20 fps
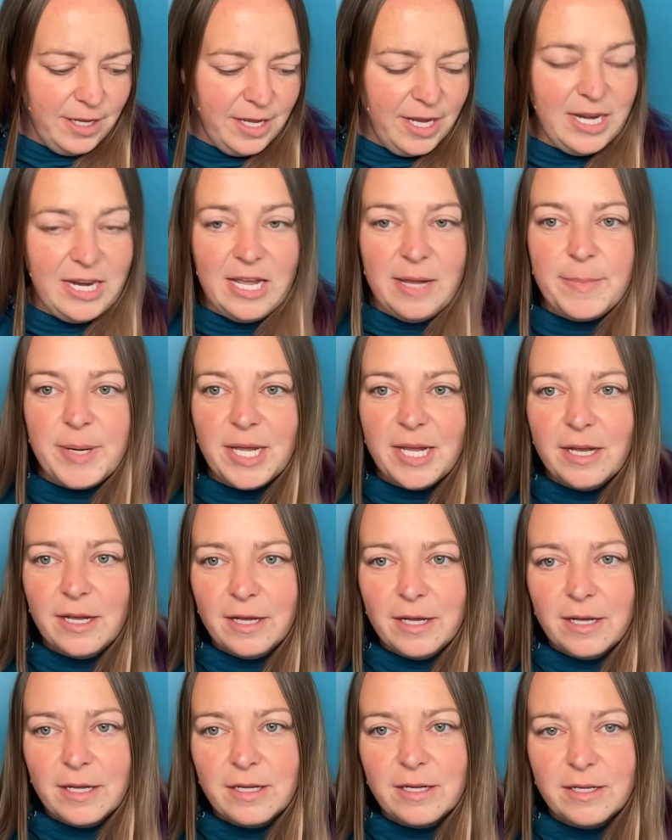
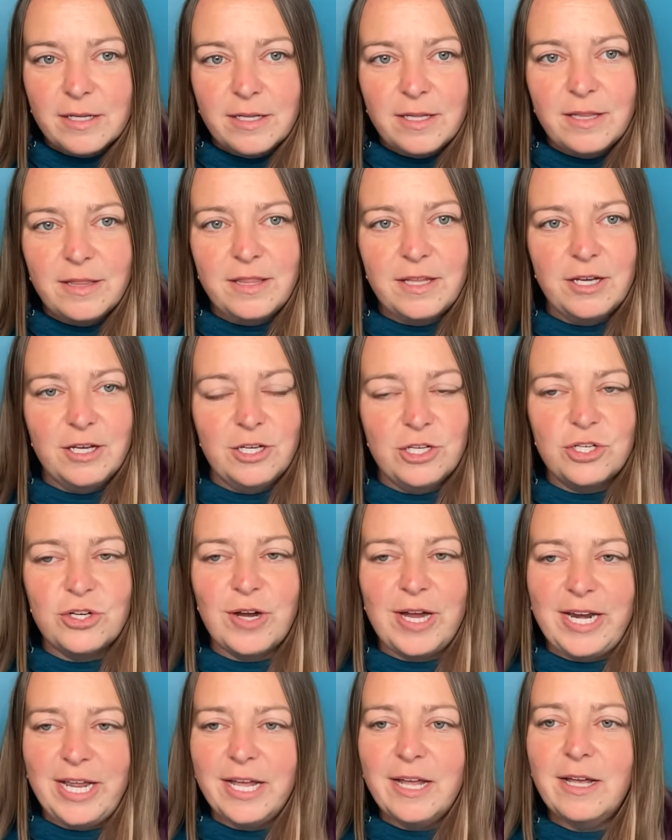inhibiting the
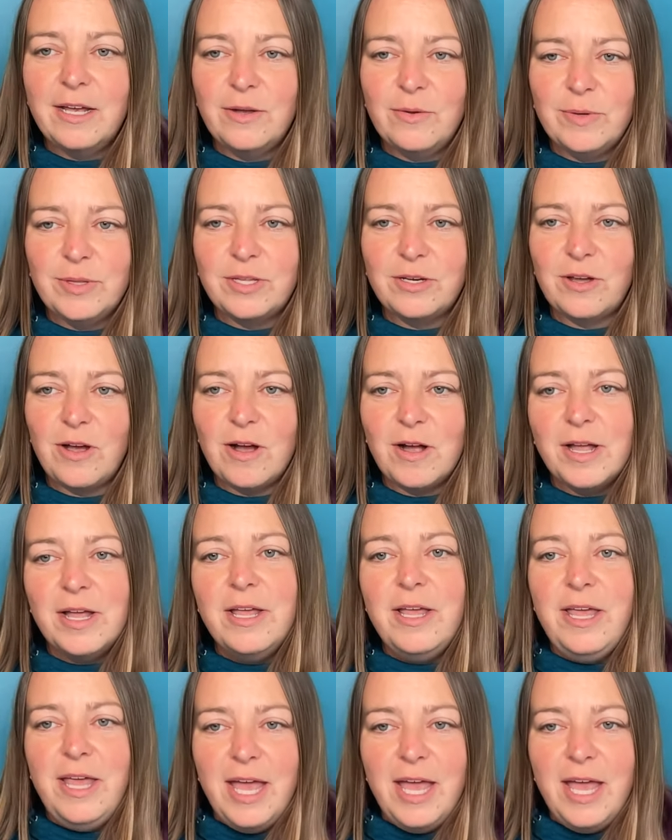training with the dog.